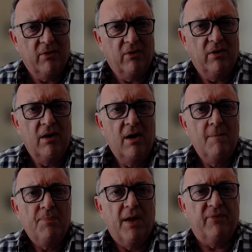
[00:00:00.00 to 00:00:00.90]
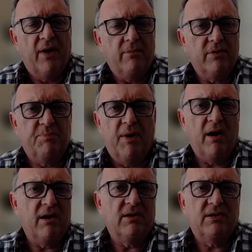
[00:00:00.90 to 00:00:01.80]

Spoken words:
Or if I was buying a